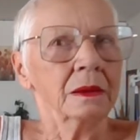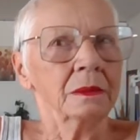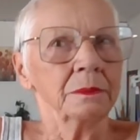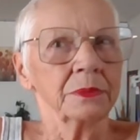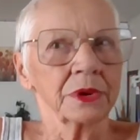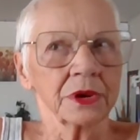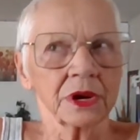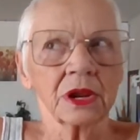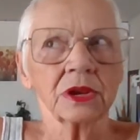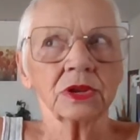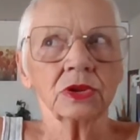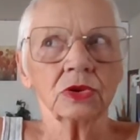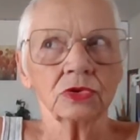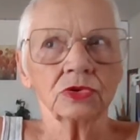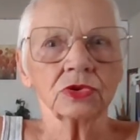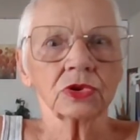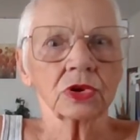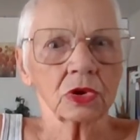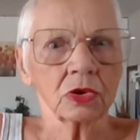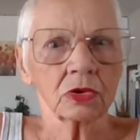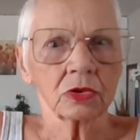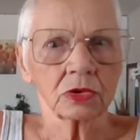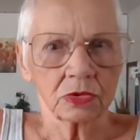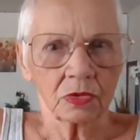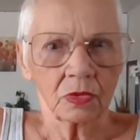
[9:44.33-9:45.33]
But I knew
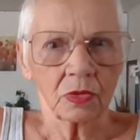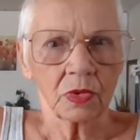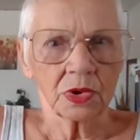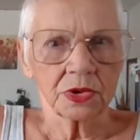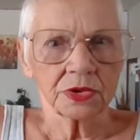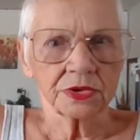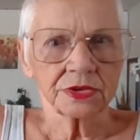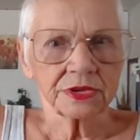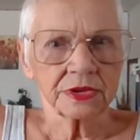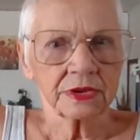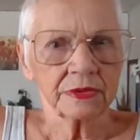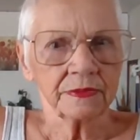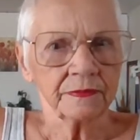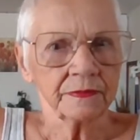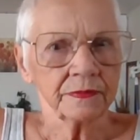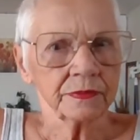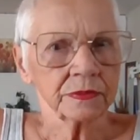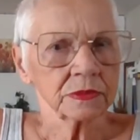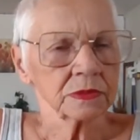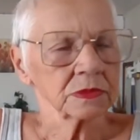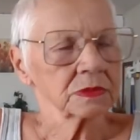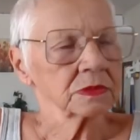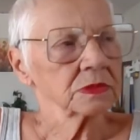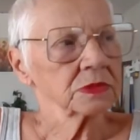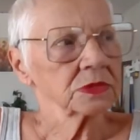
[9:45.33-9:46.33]
Dakota was.
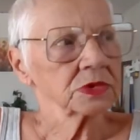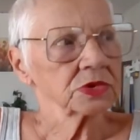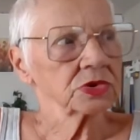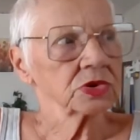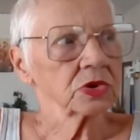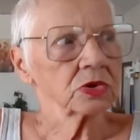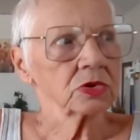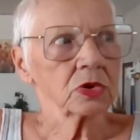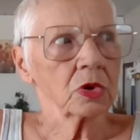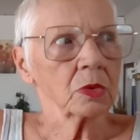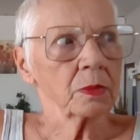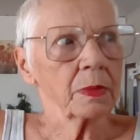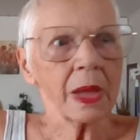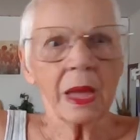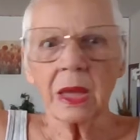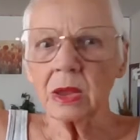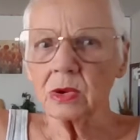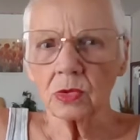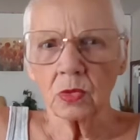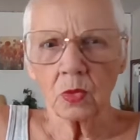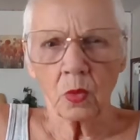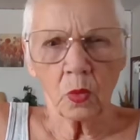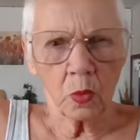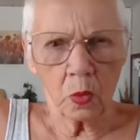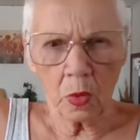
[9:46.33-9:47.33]
So no
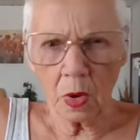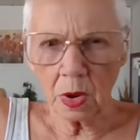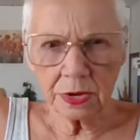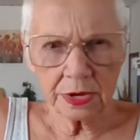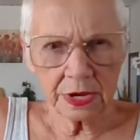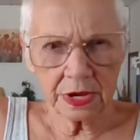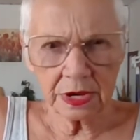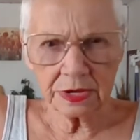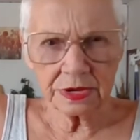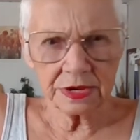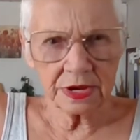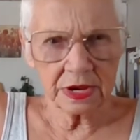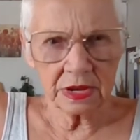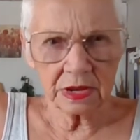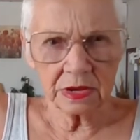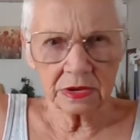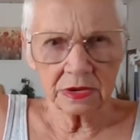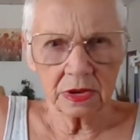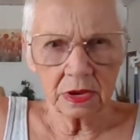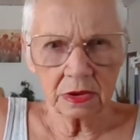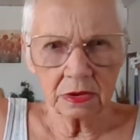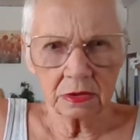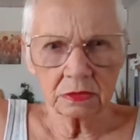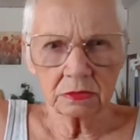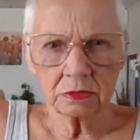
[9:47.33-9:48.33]
matter what he did,
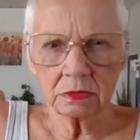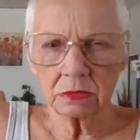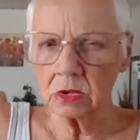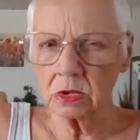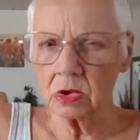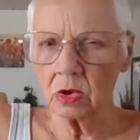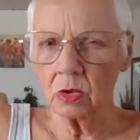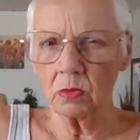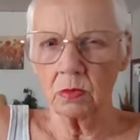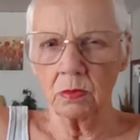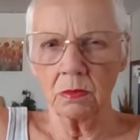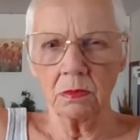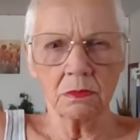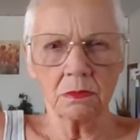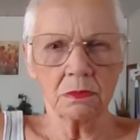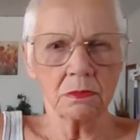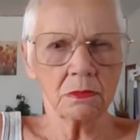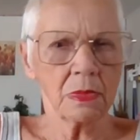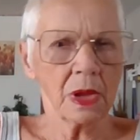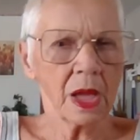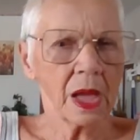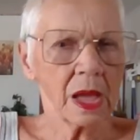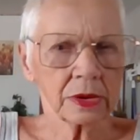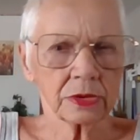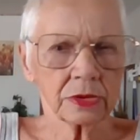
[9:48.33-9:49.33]
no
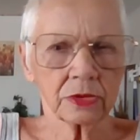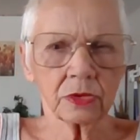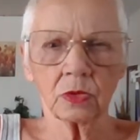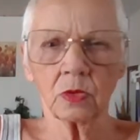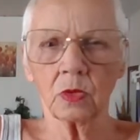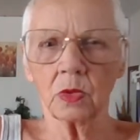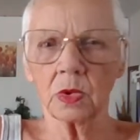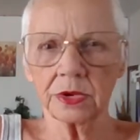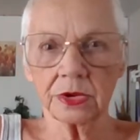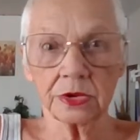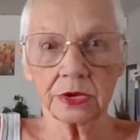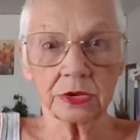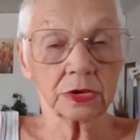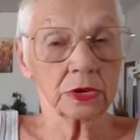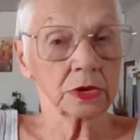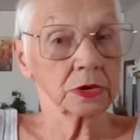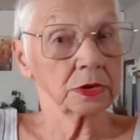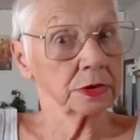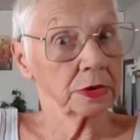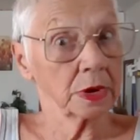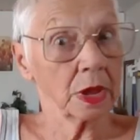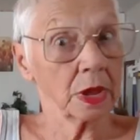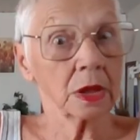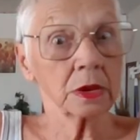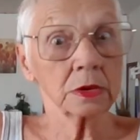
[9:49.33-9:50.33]
matter what he did,
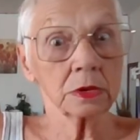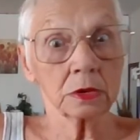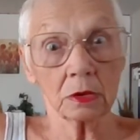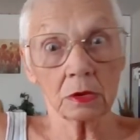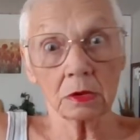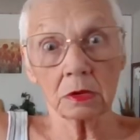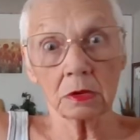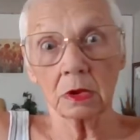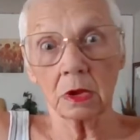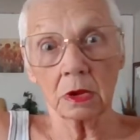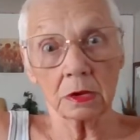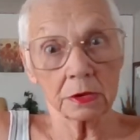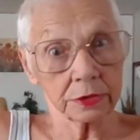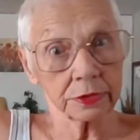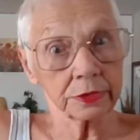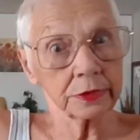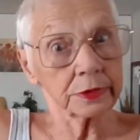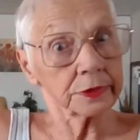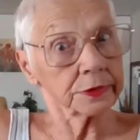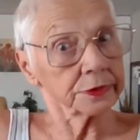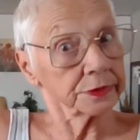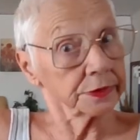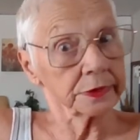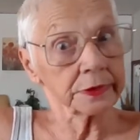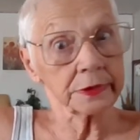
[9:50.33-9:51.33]
and I know a lot of
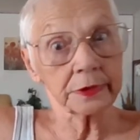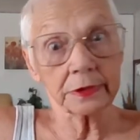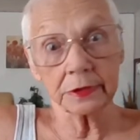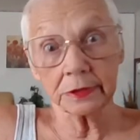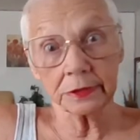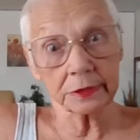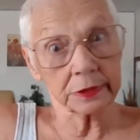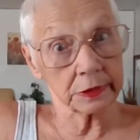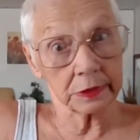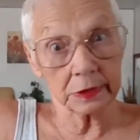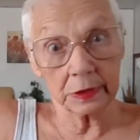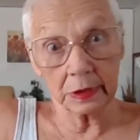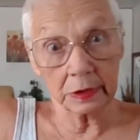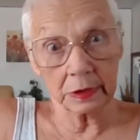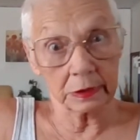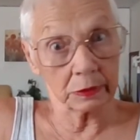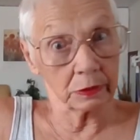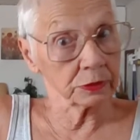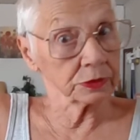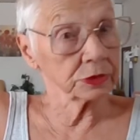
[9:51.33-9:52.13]
things he did that I